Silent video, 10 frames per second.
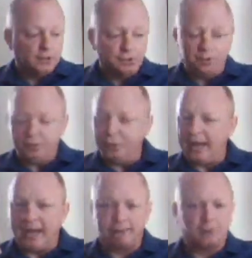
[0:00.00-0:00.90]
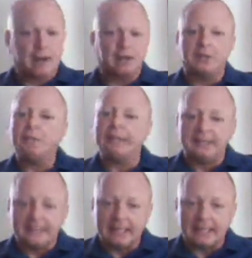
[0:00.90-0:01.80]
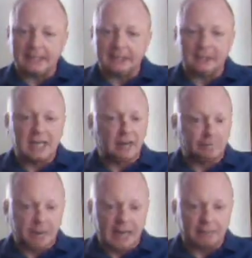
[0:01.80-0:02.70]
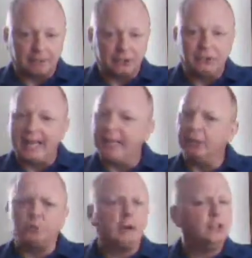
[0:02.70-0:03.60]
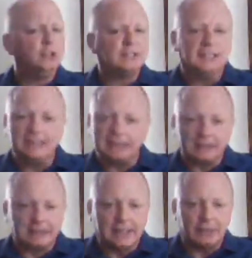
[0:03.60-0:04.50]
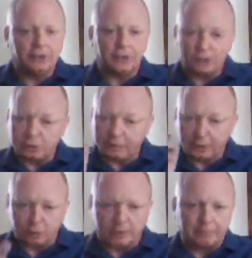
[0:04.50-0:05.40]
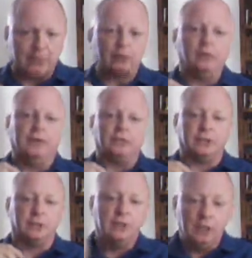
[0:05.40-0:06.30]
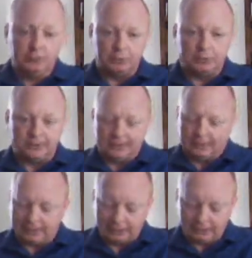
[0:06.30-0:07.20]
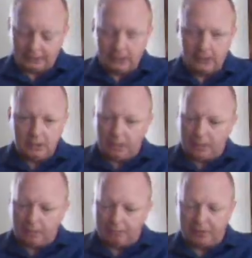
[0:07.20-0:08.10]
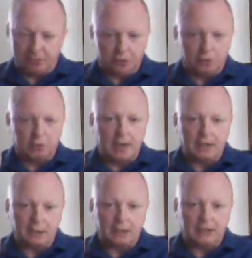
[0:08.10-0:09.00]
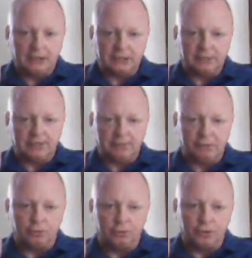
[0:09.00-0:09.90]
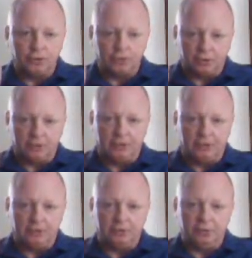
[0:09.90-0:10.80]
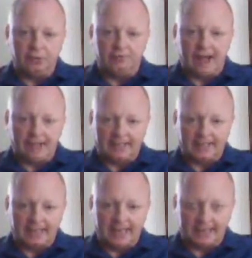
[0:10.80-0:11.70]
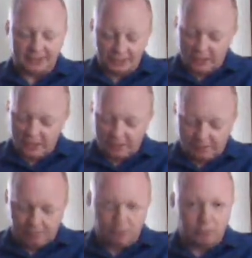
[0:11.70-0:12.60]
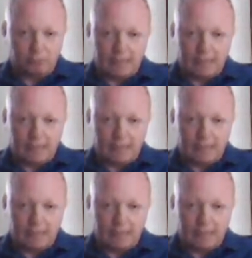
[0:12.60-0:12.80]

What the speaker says: You have to write in complete sentences, not fragments. You can't run your sentences together. There should be the correct punctuation between sentences. If you're going to write on a collegiate level, you're going to do fine in this class. If you're going to